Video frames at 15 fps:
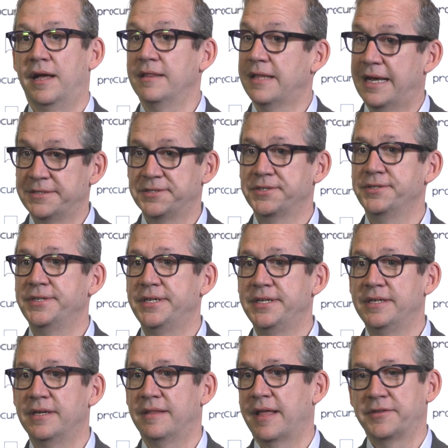
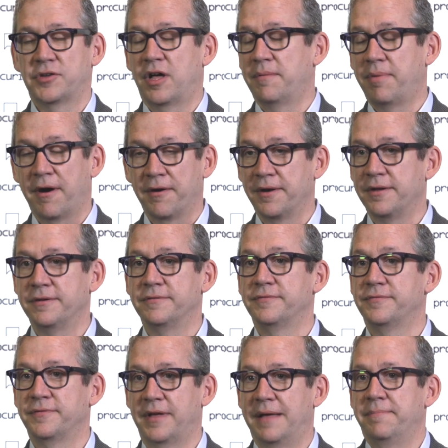logically, and that's all part of
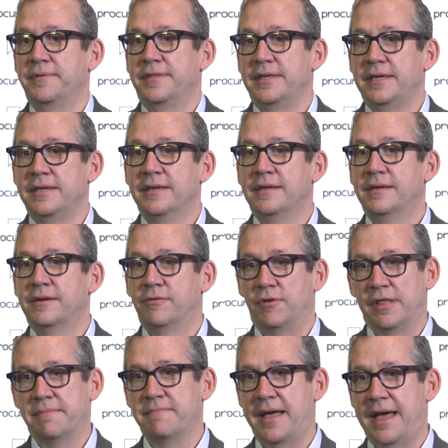empathy,
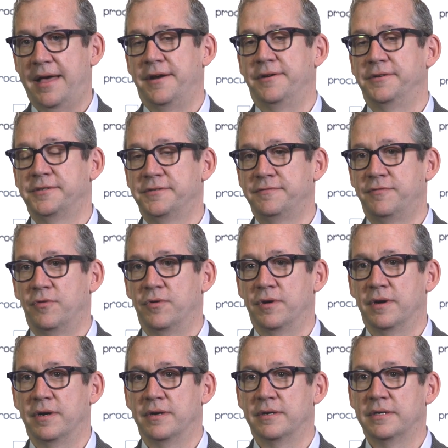really matters
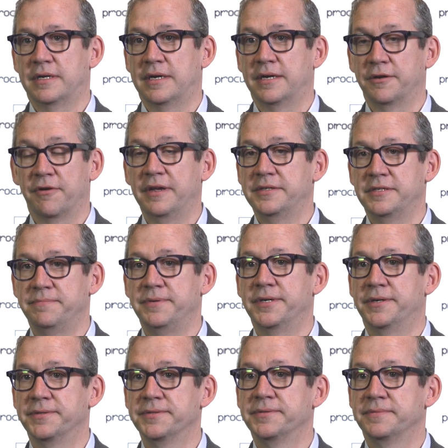for great
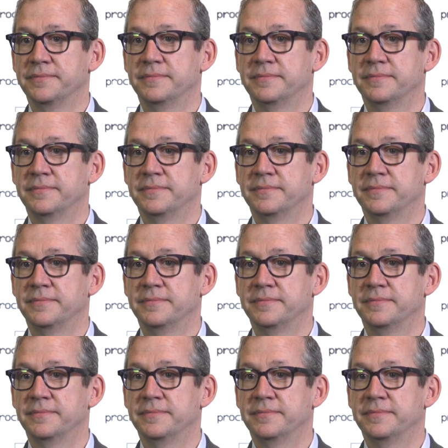CPOs.